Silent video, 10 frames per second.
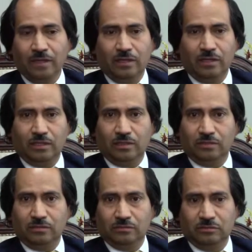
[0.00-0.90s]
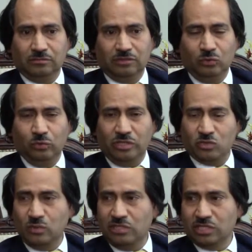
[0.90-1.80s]
the
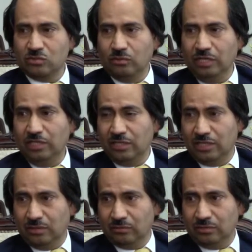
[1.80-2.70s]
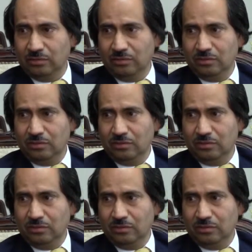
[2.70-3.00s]
nutrients will just go in and out.